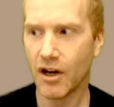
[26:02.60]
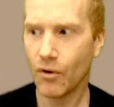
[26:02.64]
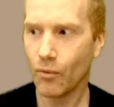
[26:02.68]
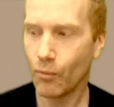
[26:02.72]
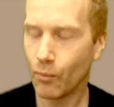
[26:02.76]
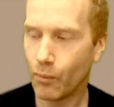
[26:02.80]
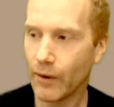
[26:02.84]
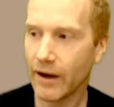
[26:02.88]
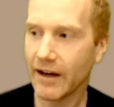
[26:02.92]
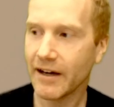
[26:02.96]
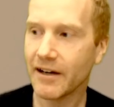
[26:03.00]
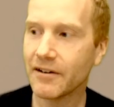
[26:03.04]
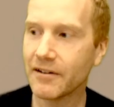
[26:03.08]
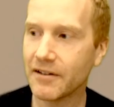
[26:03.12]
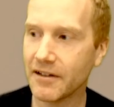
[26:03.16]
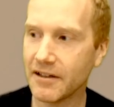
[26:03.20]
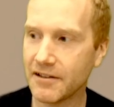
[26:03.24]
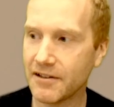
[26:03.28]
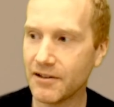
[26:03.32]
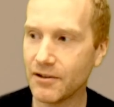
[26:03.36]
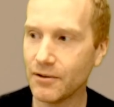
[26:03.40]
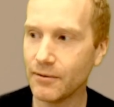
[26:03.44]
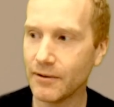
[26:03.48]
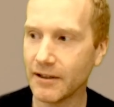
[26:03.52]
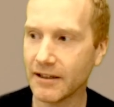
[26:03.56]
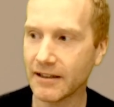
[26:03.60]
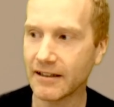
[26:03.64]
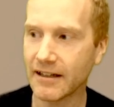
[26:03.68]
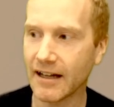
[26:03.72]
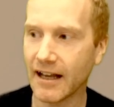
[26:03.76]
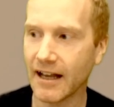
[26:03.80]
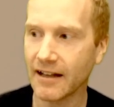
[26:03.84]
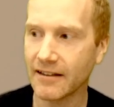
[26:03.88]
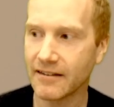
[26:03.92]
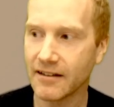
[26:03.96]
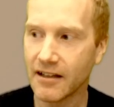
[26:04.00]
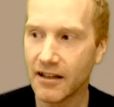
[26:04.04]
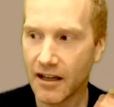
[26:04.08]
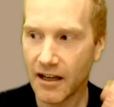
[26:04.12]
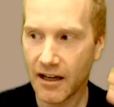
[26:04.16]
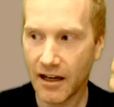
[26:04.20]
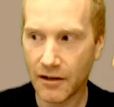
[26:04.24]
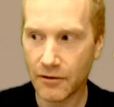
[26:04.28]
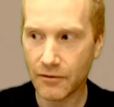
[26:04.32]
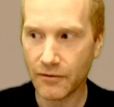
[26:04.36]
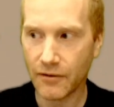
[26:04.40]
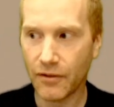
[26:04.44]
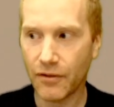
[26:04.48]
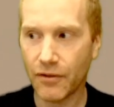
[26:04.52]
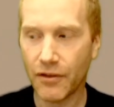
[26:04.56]
why are they doing that?
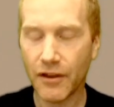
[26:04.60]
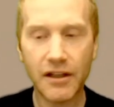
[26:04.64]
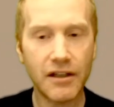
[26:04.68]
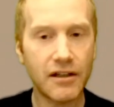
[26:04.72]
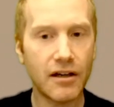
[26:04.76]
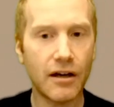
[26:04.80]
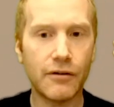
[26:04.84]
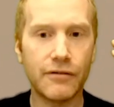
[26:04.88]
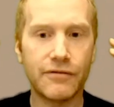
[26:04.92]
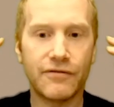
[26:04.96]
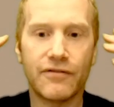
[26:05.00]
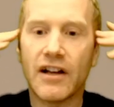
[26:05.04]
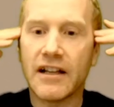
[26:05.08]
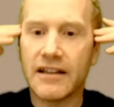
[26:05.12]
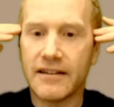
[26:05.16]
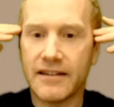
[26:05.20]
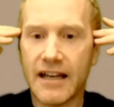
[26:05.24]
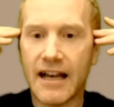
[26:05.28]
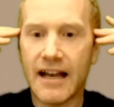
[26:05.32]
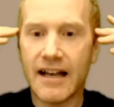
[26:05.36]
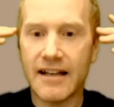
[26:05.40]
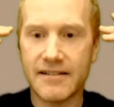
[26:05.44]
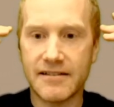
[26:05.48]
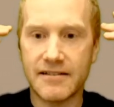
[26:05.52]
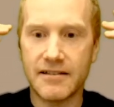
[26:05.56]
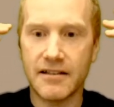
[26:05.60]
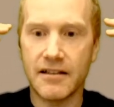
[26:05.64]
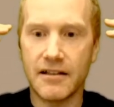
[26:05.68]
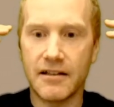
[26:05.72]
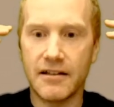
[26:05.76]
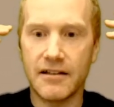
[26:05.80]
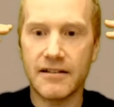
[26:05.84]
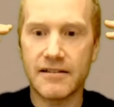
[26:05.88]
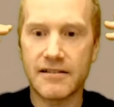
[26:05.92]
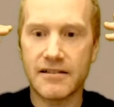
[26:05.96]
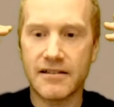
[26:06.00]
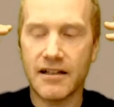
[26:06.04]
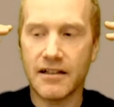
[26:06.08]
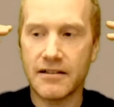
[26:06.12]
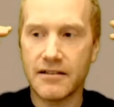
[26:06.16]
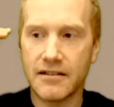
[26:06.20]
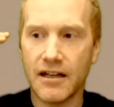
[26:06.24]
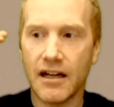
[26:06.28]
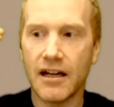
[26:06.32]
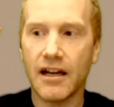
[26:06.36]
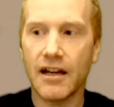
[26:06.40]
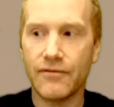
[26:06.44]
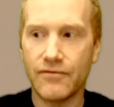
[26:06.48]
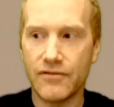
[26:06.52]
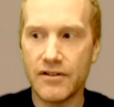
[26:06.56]
And think how fantastic it is that
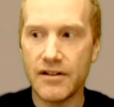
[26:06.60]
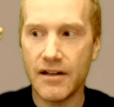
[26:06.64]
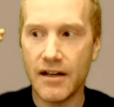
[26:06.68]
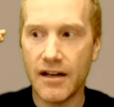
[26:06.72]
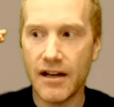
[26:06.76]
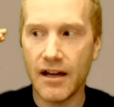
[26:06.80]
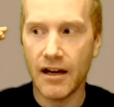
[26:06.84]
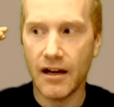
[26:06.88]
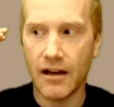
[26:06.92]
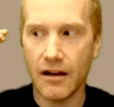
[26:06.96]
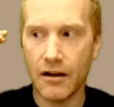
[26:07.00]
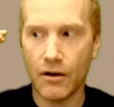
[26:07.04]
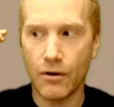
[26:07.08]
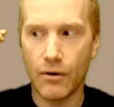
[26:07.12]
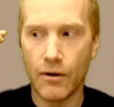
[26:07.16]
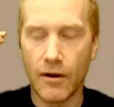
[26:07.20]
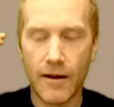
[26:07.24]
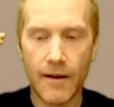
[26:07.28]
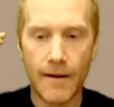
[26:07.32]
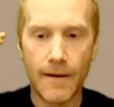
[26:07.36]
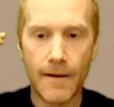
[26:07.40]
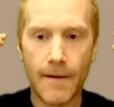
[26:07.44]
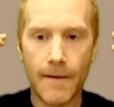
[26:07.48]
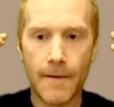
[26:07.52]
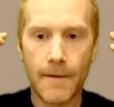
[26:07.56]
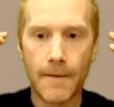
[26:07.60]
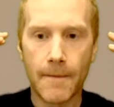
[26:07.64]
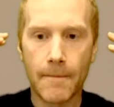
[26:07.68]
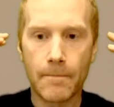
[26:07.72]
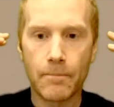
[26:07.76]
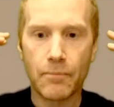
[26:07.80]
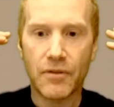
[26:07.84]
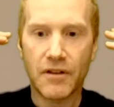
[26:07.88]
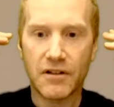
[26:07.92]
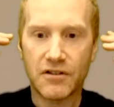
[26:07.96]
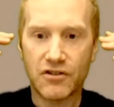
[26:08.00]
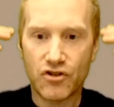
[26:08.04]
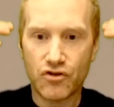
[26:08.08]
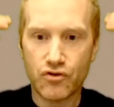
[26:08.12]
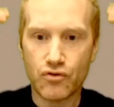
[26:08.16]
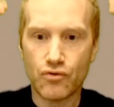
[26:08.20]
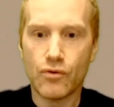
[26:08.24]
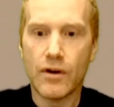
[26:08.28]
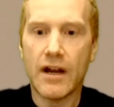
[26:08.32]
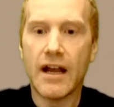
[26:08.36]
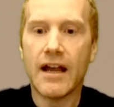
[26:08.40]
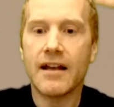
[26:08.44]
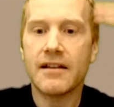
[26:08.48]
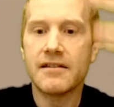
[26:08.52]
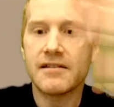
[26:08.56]
they have now
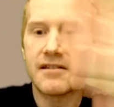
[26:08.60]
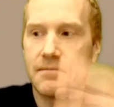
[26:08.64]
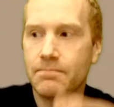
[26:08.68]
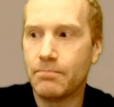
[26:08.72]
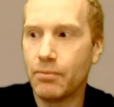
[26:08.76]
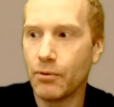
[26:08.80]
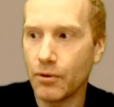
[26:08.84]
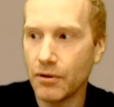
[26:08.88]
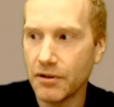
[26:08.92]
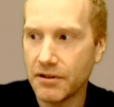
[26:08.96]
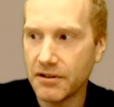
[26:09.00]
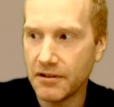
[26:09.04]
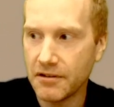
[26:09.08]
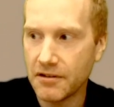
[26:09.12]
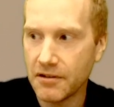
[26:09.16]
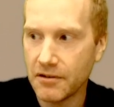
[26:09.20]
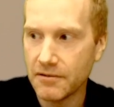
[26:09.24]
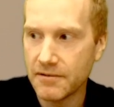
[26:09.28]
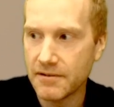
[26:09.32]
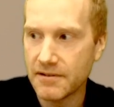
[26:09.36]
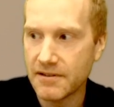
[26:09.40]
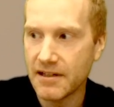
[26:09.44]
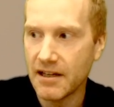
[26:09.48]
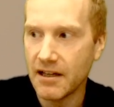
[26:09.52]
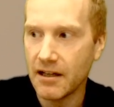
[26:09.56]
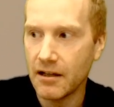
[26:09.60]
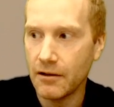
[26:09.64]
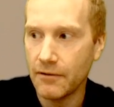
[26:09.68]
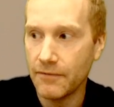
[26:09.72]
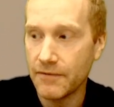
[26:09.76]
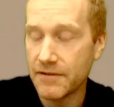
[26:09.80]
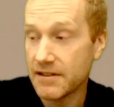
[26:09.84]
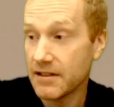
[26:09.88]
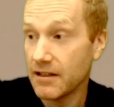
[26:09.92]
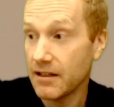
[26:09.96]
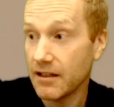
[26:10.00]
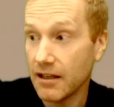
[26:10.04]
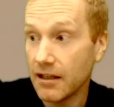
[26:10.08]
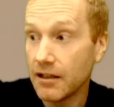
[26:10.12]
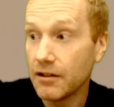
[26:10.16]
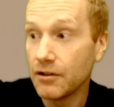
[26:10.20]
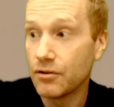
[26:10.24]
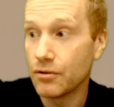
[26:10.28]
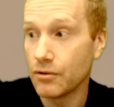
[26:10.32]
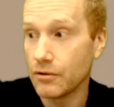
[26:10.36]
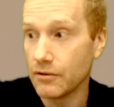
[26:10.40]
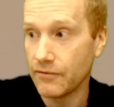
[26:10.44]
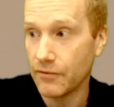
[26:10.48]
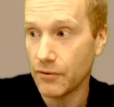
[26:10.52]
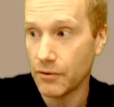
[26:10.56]
transported themselves
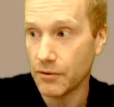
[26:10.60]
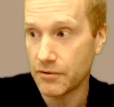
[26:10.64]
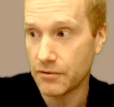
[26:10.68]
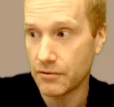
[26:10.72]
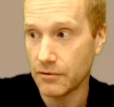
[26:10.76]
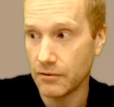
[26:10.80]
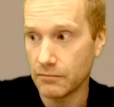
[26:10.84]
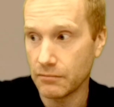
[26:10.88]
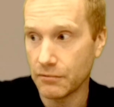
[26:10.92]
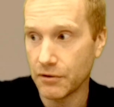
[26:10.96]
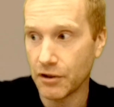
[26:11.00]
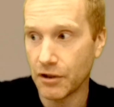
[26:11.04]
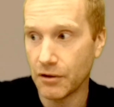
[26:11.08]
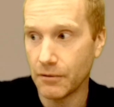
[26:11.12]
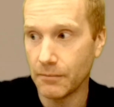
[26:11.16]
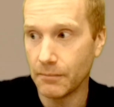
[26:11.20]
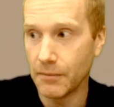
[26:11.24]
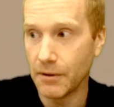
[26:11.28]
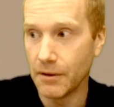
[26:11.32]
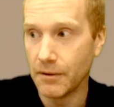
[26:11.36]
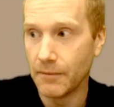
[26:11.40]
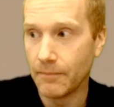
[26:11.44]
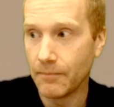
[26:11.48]
into a virtual realm.